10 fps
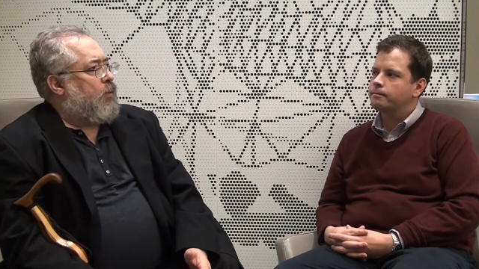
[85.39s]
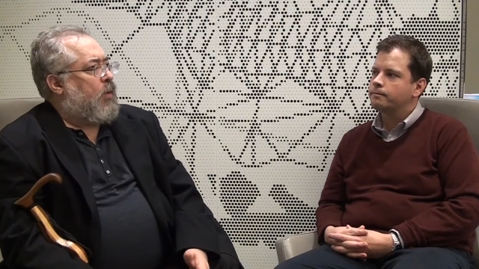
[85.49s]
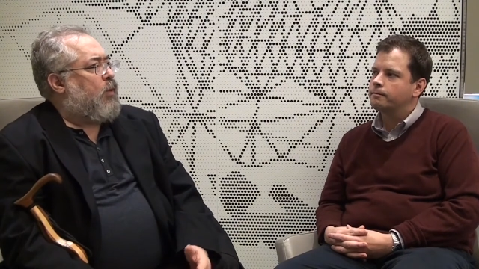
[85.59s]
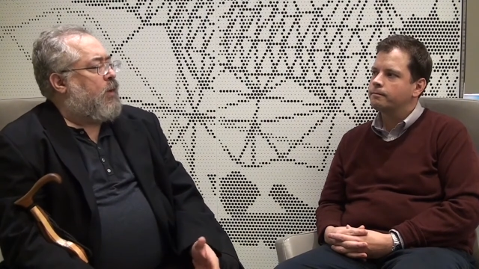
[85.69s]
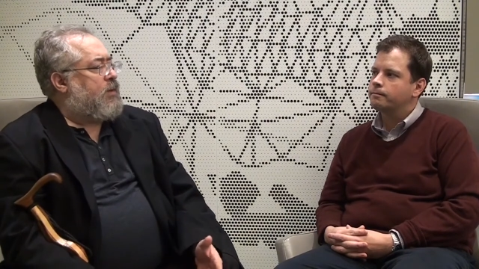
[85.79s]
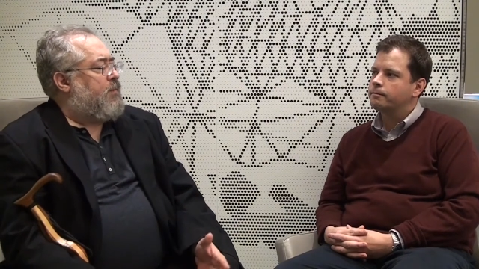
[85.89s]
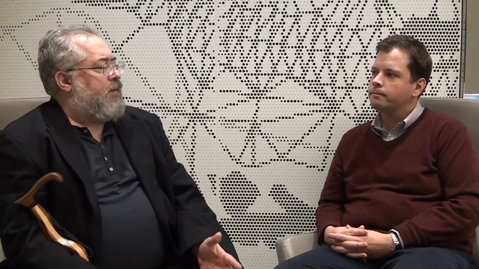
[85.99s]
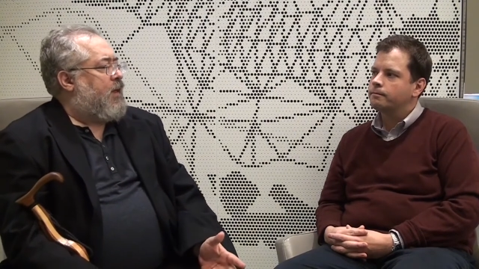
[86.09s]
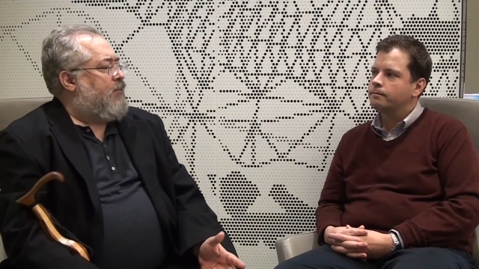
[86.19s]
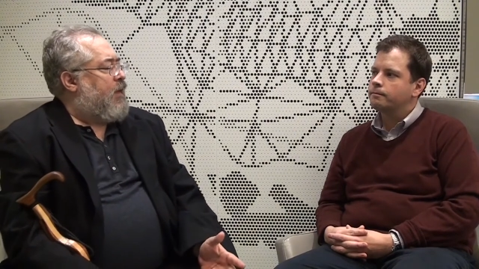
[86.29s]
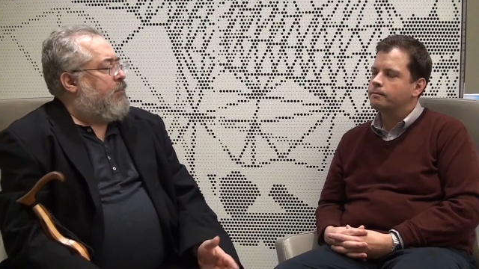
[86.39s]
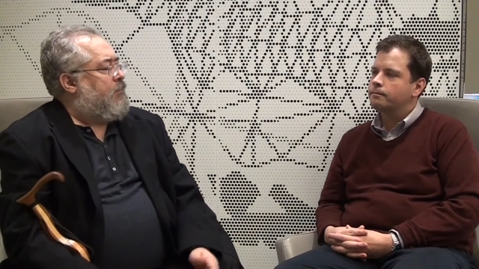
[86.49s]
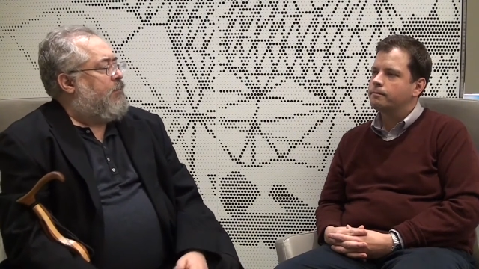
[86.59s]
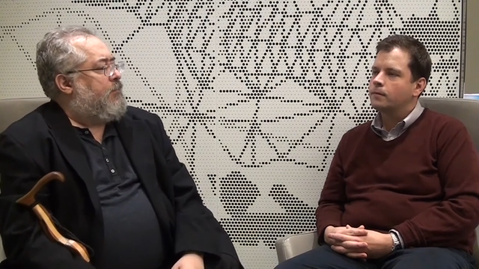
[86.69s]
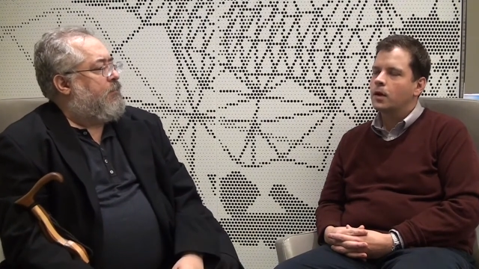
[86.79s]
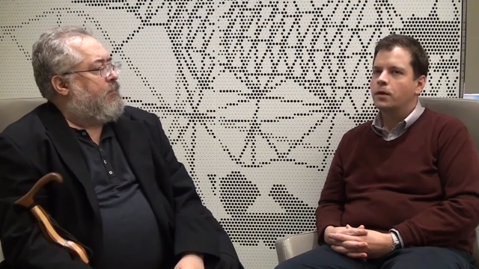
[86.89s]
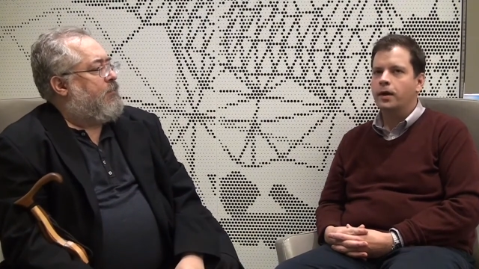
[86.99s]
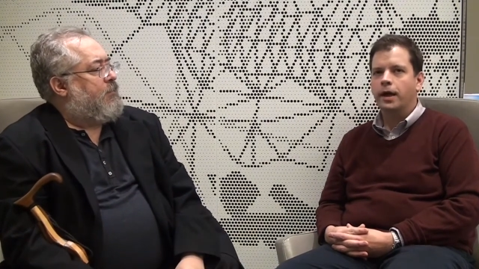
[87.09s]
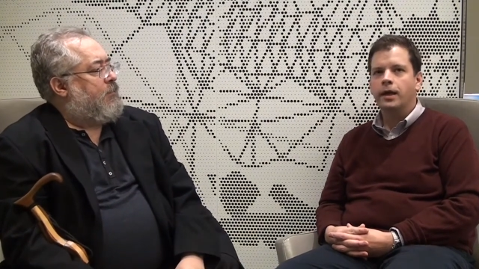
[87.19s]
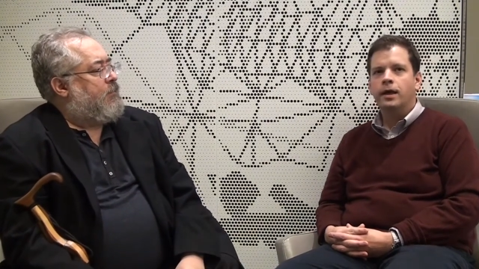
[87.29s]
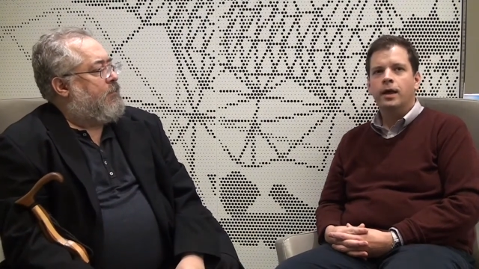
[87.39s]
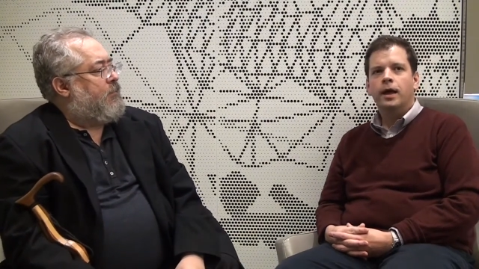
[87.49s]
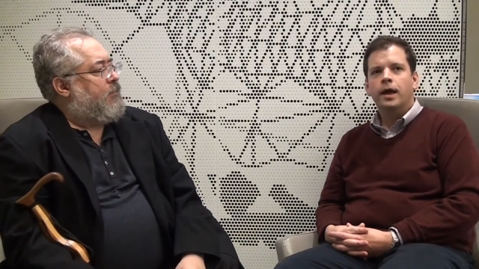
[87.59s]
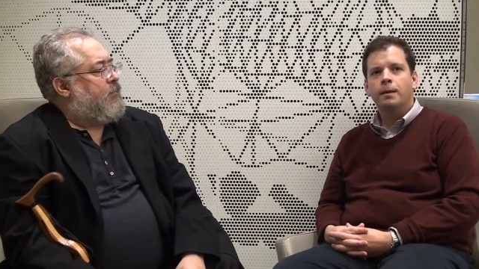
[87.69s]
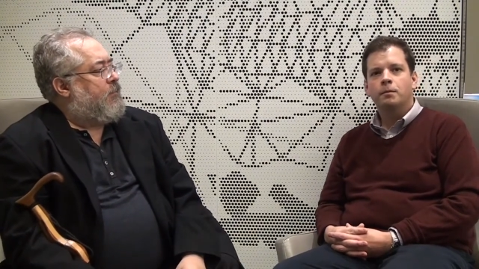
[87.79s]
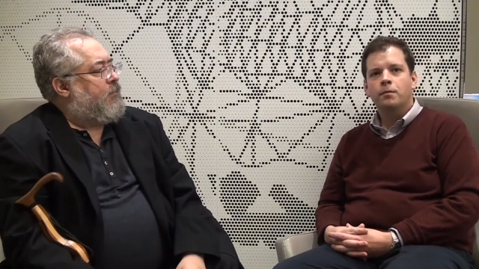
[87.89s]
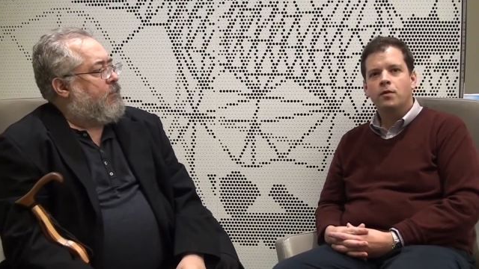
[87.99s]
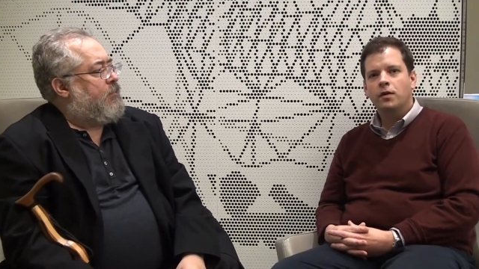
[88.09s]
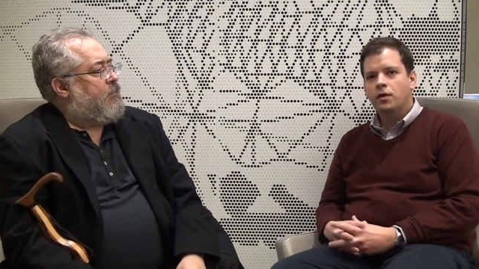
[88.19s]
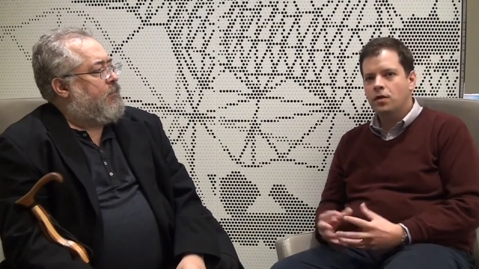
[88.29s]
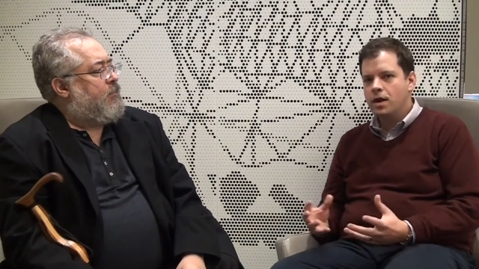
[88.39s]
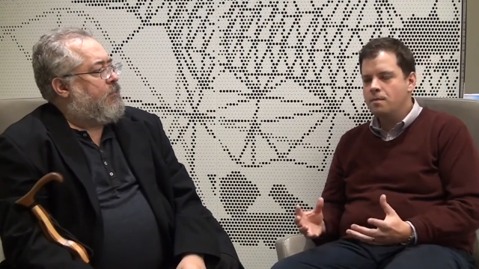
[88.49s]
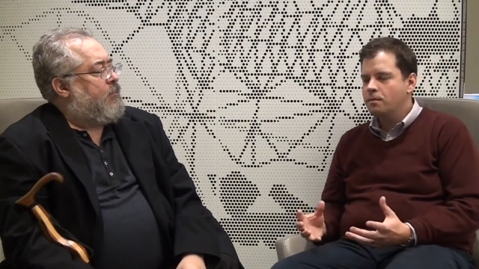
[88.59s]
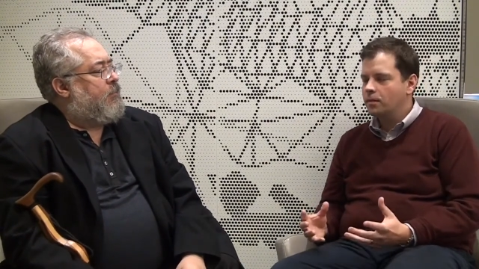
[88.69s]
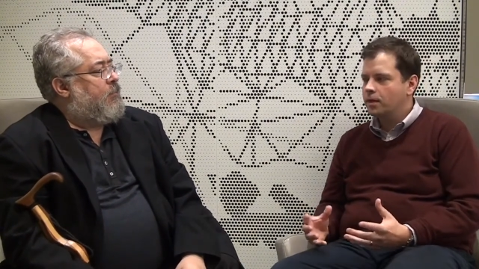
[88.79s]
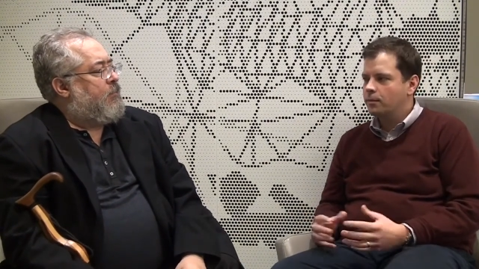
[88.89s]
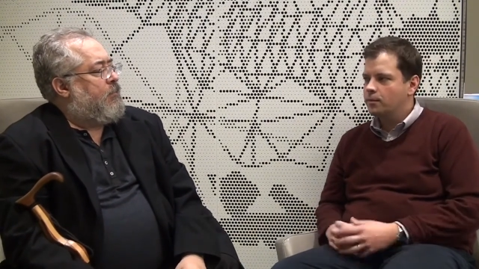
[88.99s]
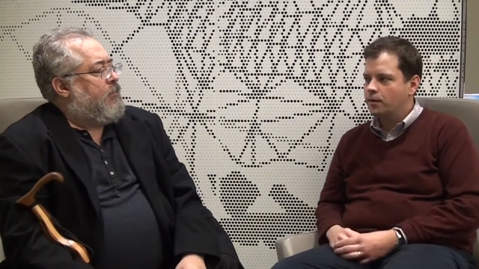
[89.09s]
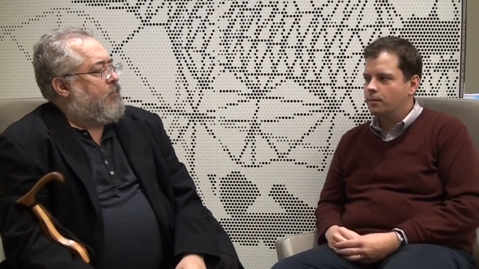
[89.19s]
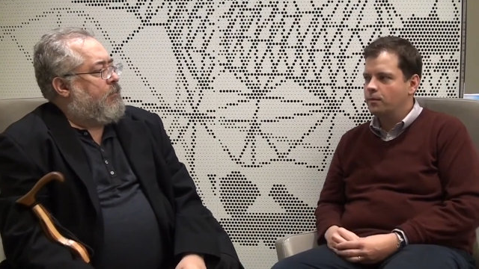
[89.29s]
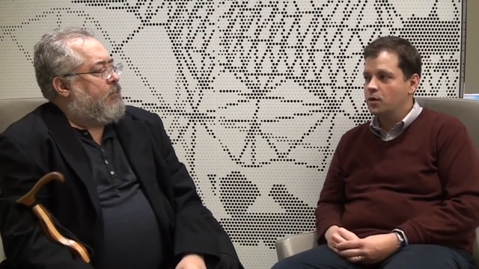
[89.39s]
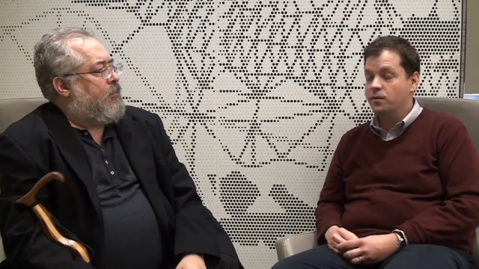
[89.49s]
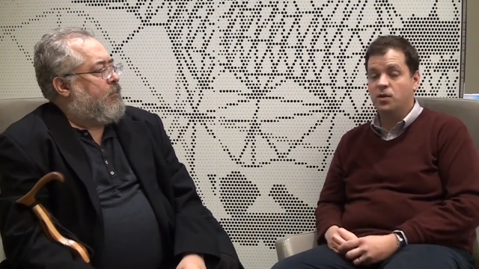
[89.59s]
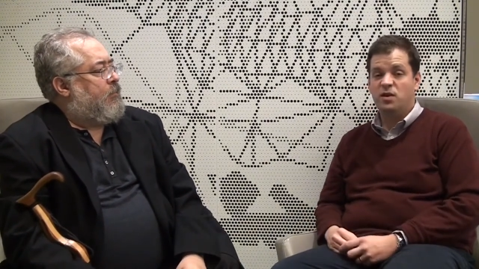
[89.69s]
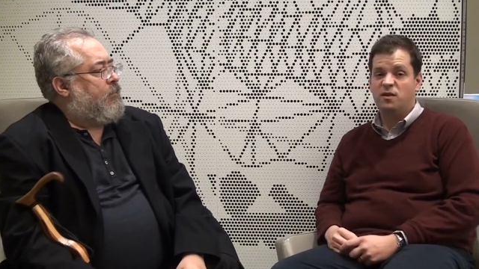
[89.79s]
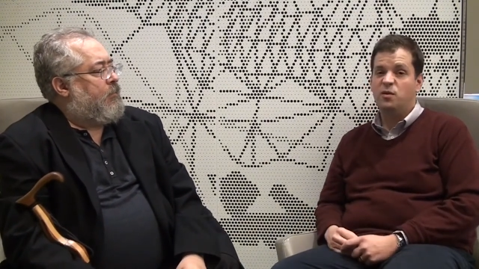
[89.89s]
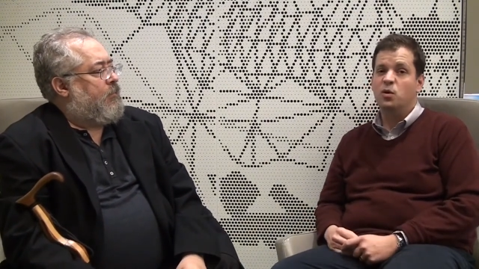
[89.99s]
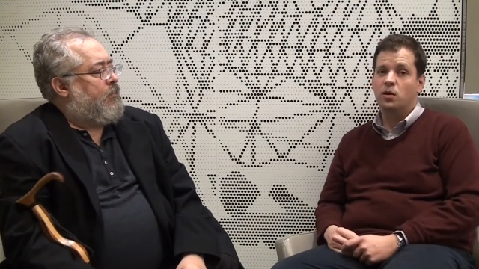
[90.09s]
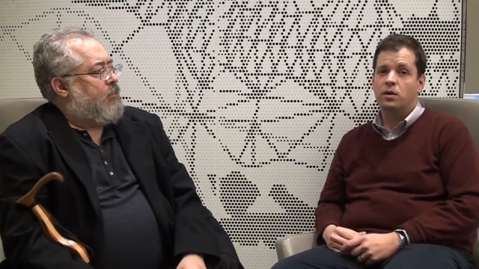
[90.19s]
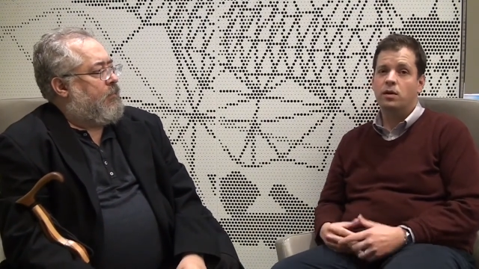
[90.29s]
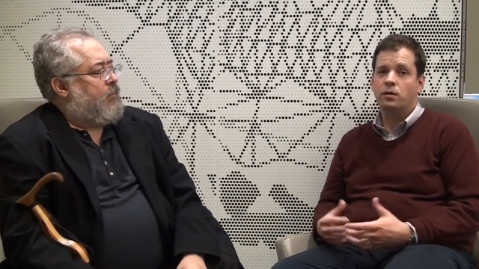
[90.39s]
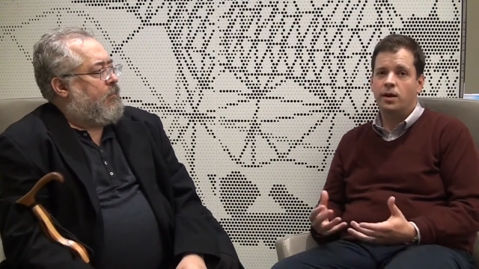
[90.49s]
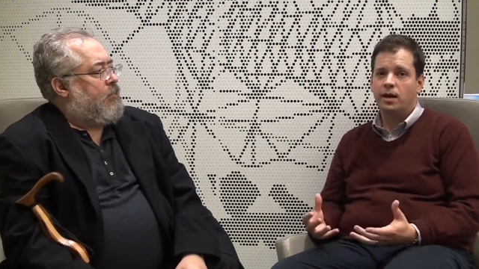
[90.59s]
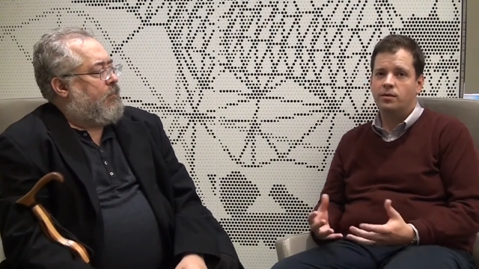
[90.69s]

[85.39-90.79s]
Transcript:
Speaker 1: what caused them to think of it?
Speaker 2: Okay, um, so the team comes from the University of York. So we